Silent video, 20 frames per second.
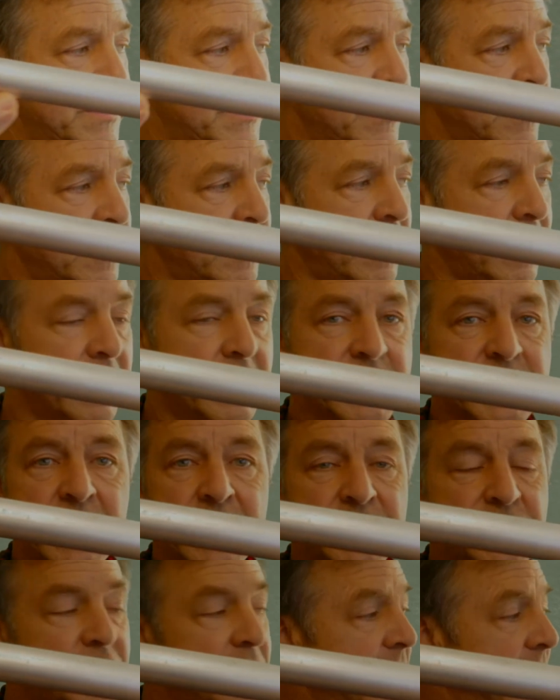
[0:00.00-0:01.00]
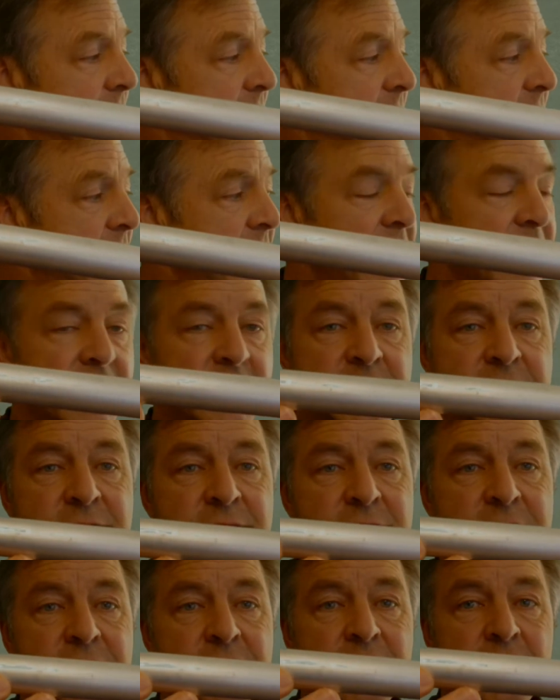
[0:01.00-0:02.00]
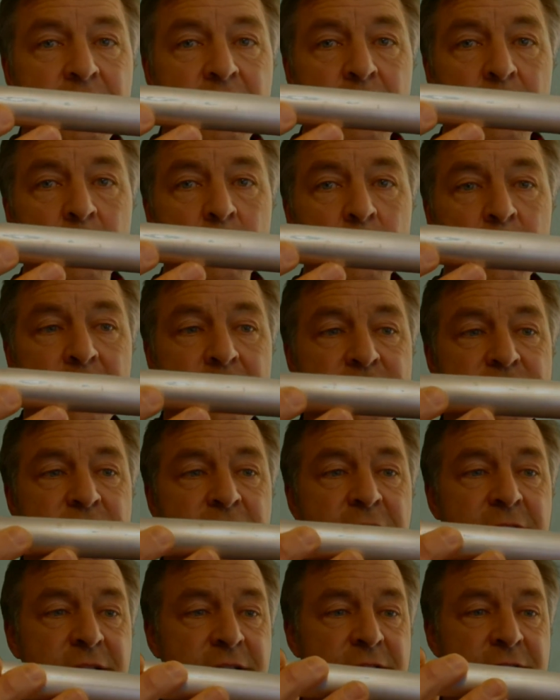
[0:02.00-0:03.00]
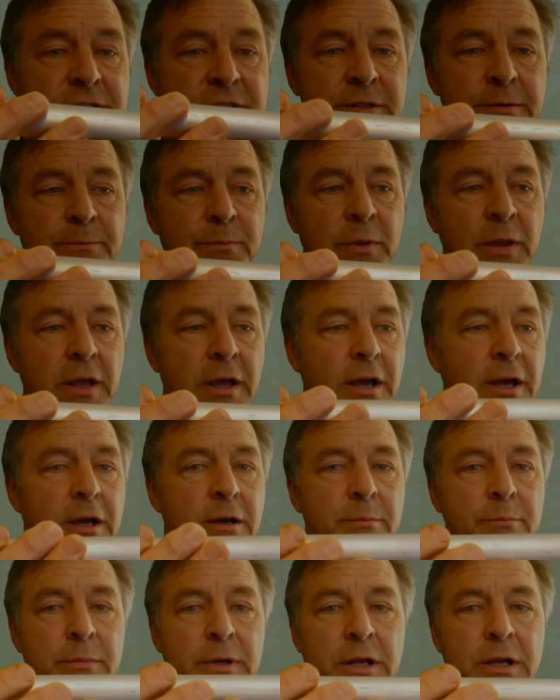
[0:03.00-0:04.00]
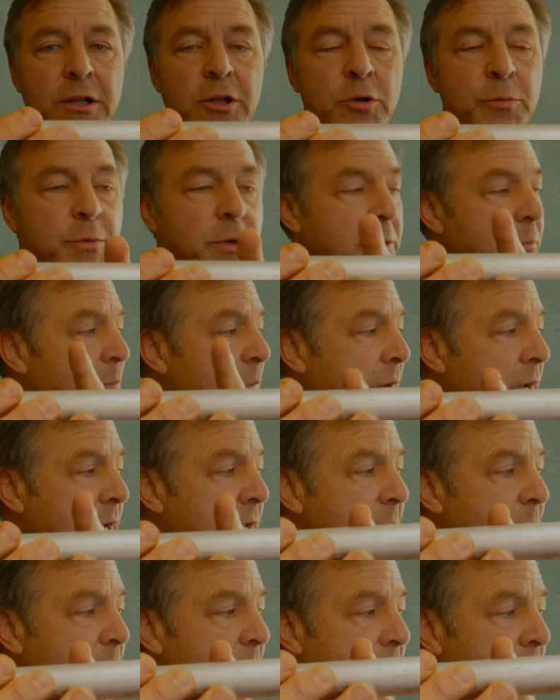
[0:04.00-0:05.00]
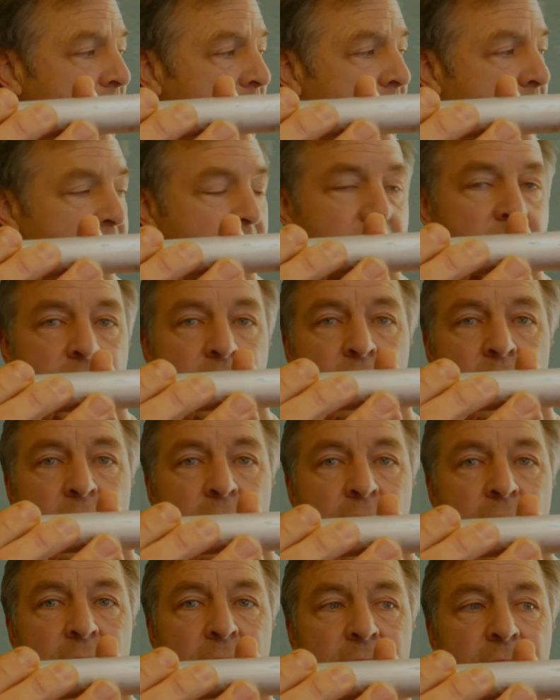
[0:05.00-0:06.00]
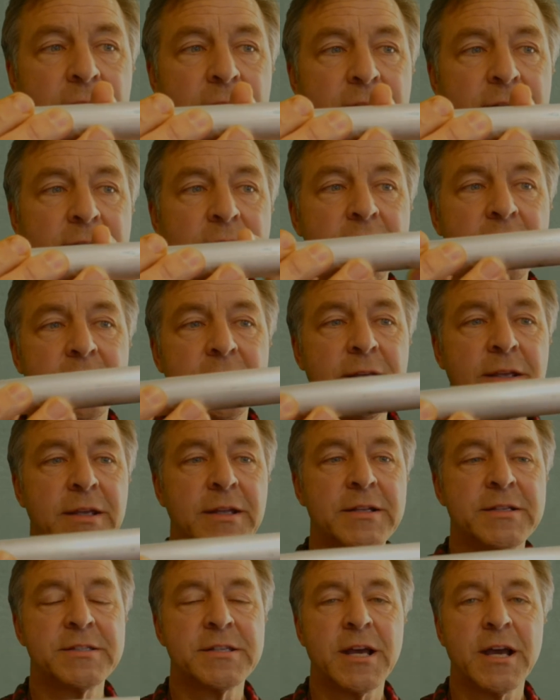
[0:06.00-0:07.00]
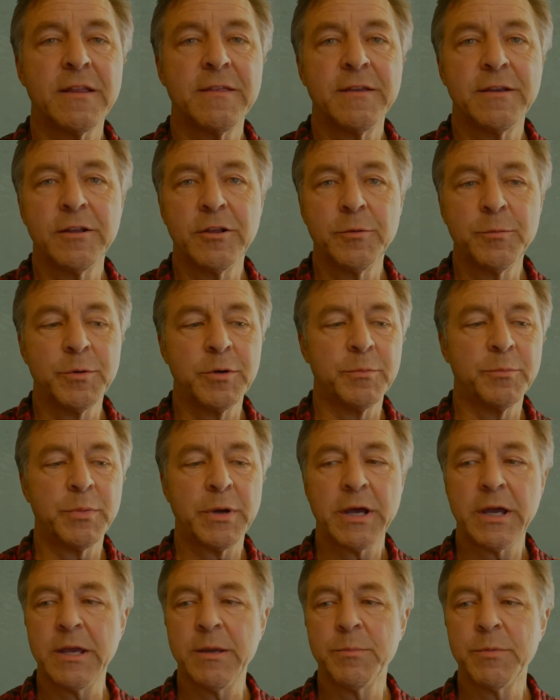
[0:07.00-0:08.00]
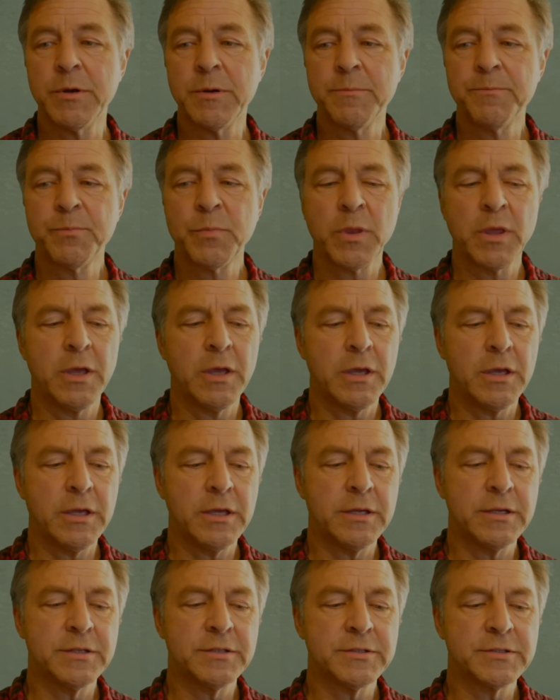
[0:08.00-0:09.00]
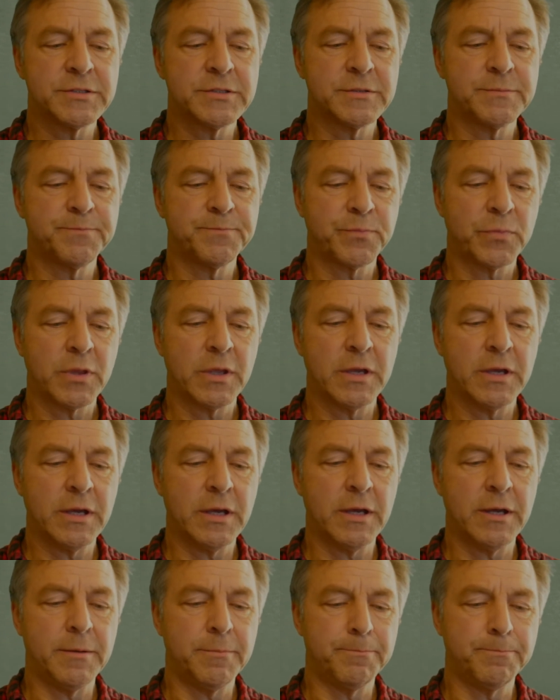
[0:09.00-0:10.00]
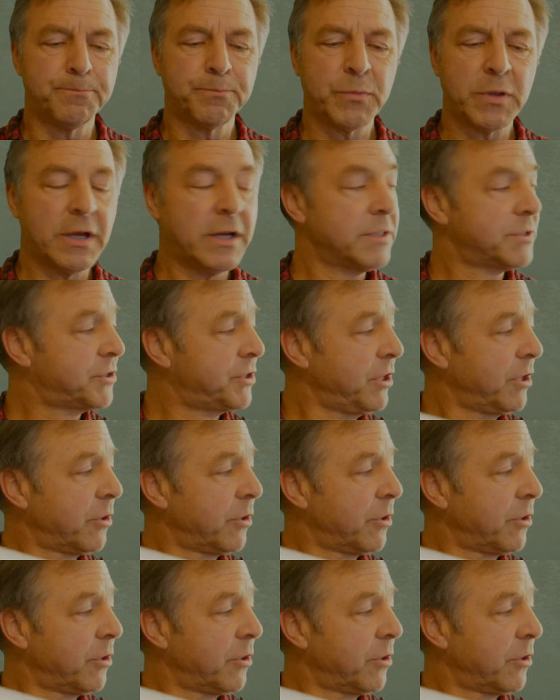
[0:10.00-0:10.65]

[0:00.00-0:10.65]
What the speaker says: essentially is this, which is an aluminum pipe, and inside the aluminum pipe is a steel